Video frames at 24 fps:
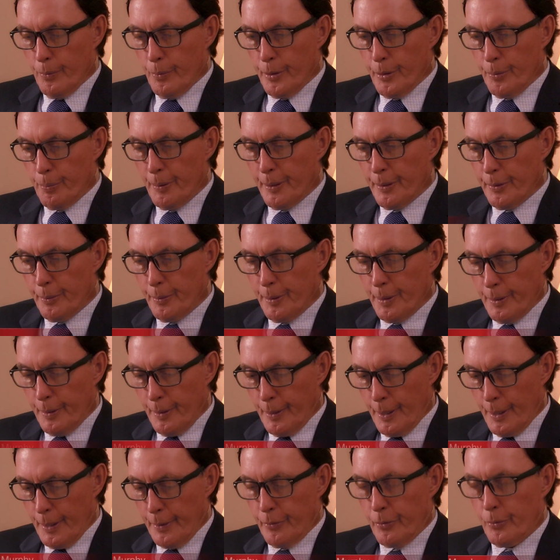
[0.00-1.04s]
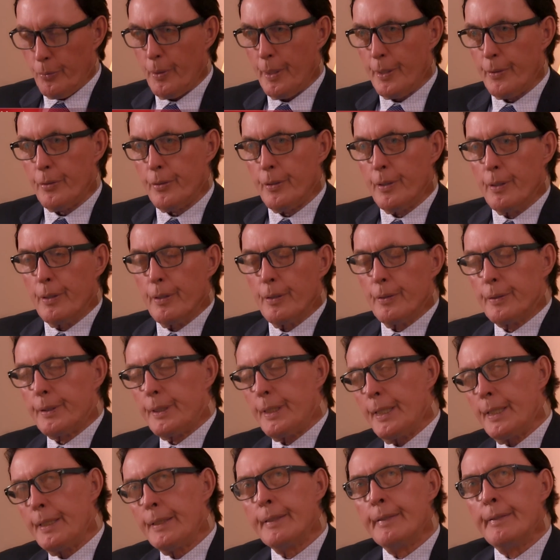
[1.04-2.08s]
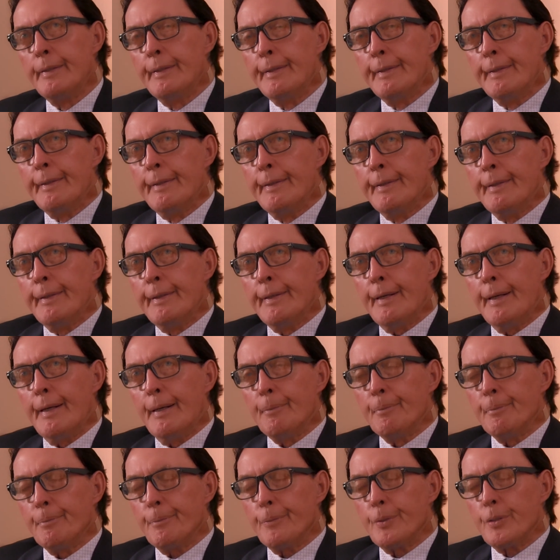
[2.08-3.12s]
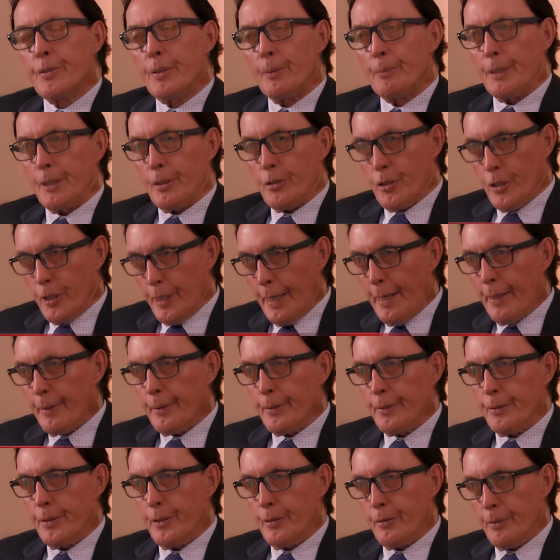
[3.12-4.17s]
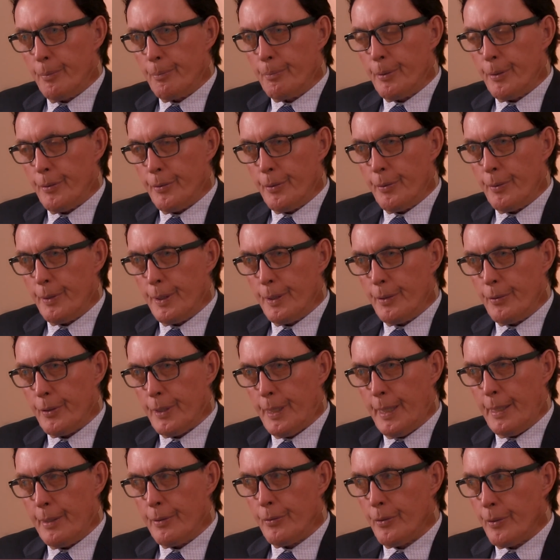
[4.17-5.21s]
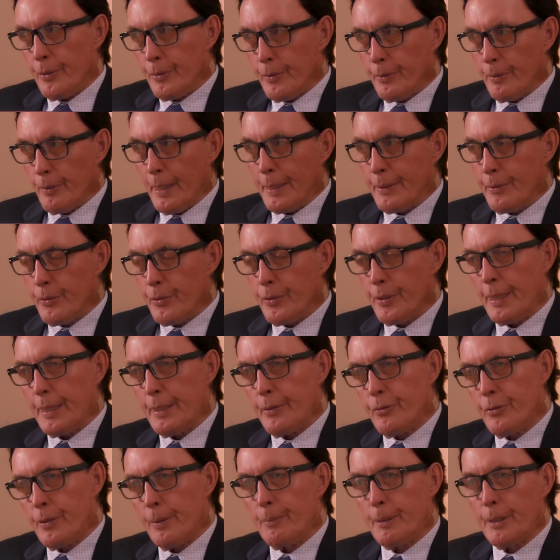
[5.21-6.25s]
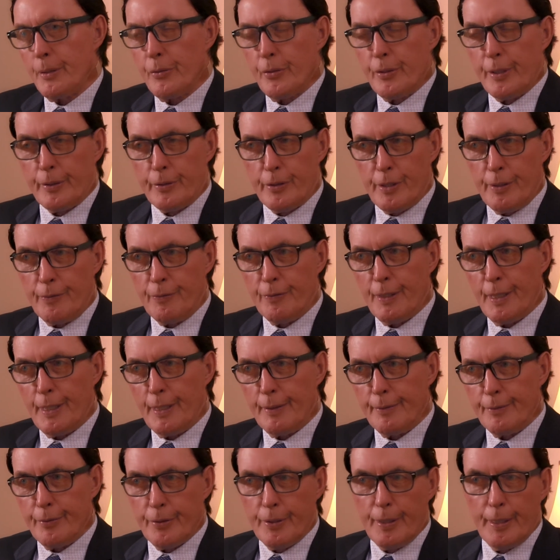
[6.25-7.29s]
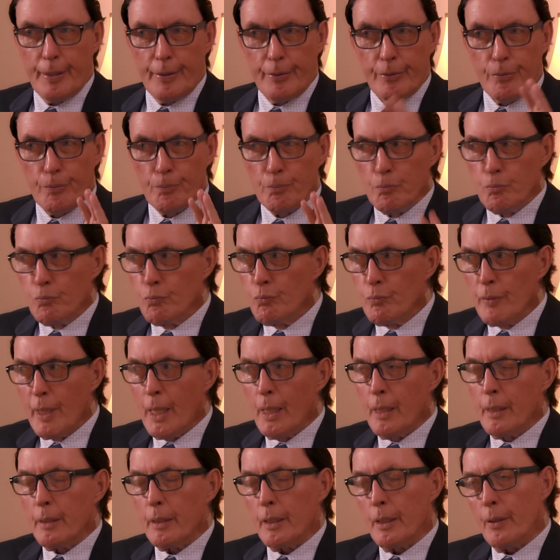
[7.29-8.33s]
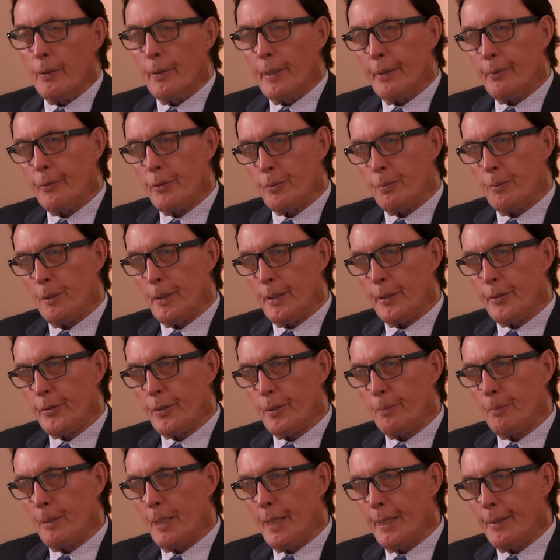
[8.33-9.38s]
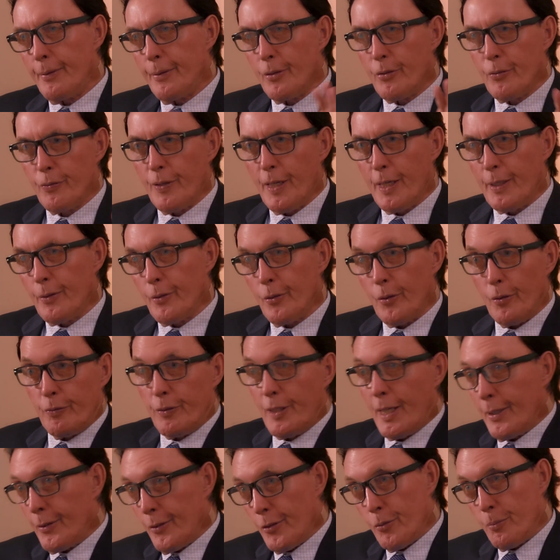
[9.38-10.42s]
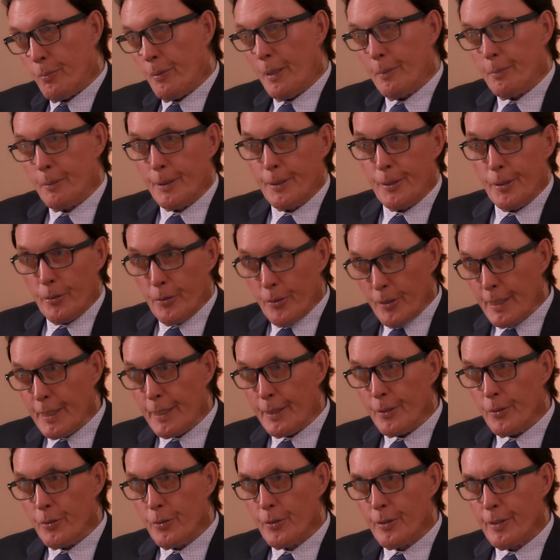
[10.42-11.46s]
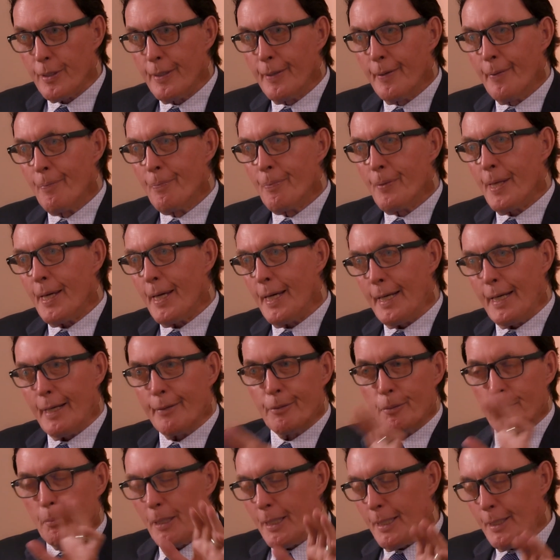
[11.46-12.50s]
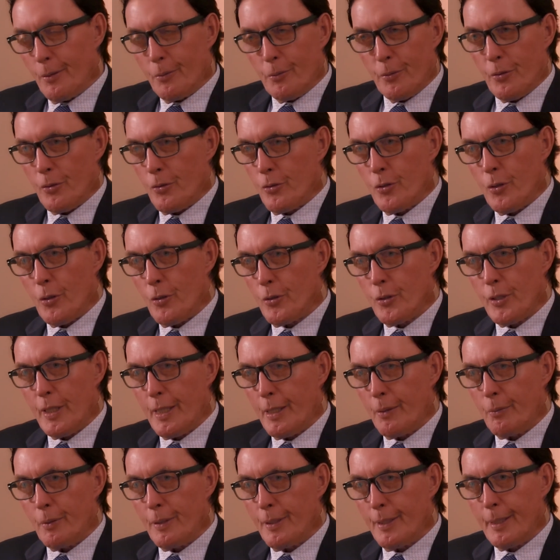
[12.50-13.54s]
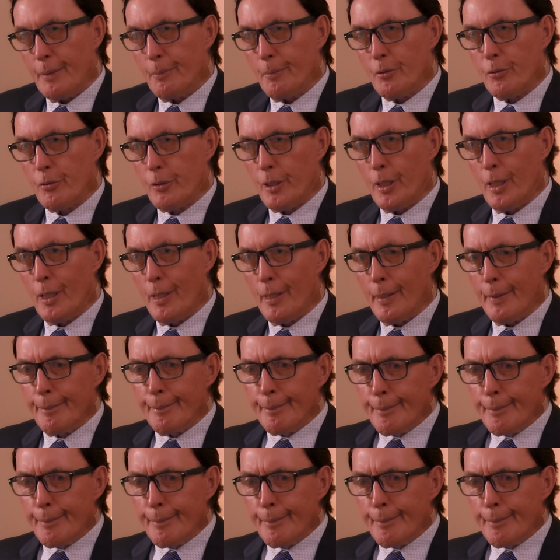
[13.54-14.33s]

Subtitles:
Which brings me to the next question, okay? Some of the challenges in pursuing these cases. Let's say somebody 65 says, you know, I was molested by this father. The father's probably deceased, and everybody that was associated with him is gone.